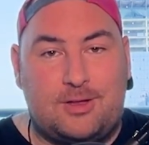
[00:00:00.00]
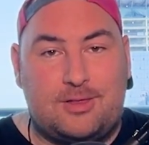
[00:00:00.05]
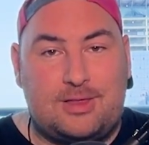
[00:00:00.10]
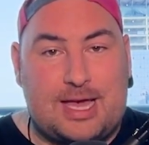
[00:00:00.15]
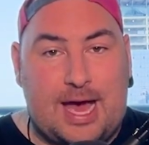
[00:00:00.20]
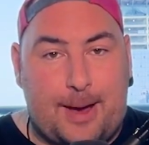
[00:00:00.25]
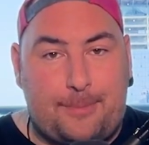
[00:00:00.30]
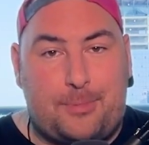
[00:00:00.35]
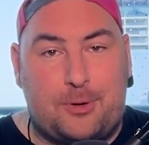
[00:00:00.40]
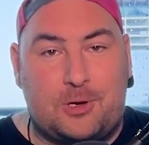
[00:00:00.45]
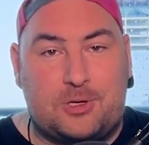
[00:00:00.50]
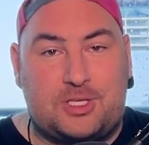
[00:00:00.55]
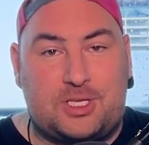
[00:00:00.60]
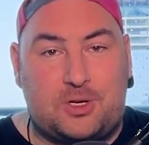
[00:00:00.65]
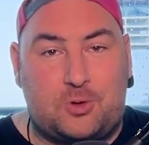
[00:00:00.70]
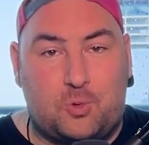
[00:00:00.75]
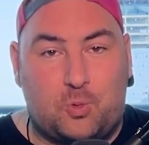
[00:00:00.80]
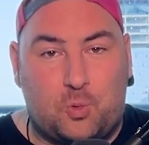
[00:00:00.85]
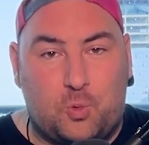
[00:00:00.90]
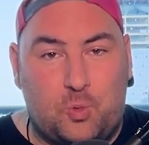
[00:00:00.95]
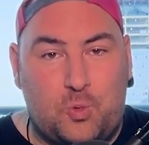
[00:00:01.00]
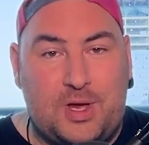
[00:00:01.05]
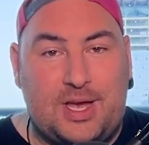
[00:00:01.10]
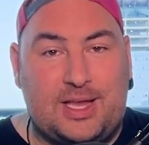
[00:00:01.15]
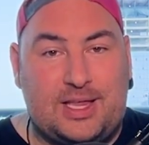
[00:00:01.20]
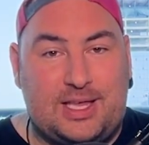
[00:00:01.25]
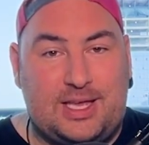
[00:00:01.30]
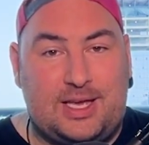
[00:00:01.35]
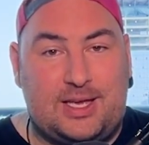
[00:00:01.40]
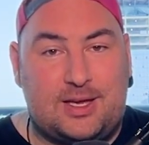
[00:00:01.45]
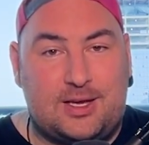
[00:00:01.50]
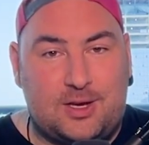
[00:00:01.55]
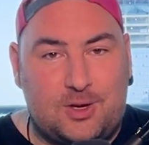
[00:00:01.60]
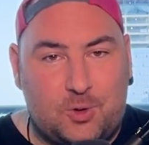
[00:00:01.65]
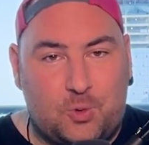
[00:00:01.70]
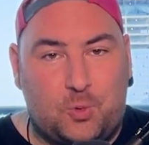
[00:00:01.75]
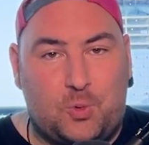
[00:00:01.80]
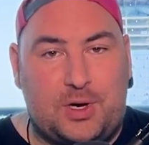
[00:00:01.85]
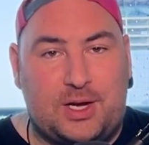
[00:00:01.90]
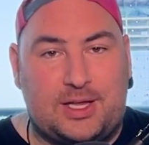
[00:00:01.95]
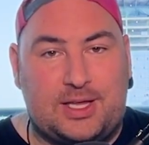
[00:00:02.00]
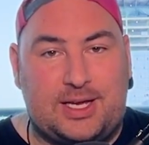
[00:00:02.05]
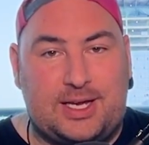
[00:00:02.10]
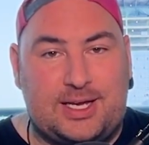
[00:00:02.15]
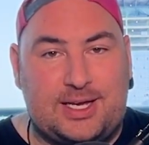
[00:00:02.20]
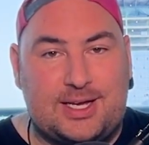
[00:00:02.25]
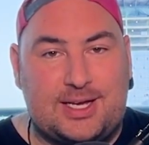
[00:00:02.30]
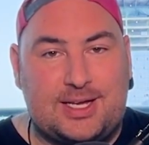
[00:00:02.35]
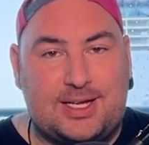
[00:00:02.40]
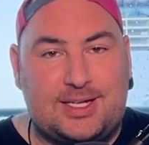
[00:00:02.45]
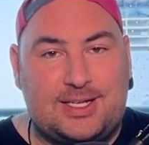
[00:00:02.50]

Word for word: that person really, really